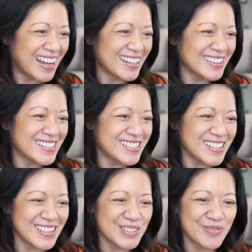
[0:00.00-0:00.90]

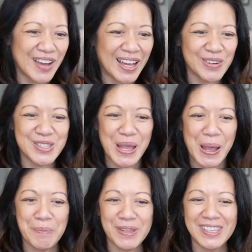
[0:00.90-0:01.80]
Listening is vital to
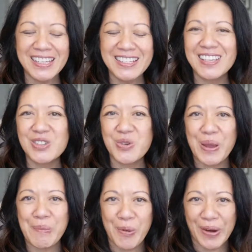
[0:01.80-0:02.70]
empathy. Such a
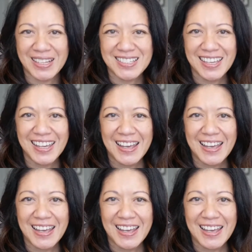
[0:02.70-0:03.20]
great point.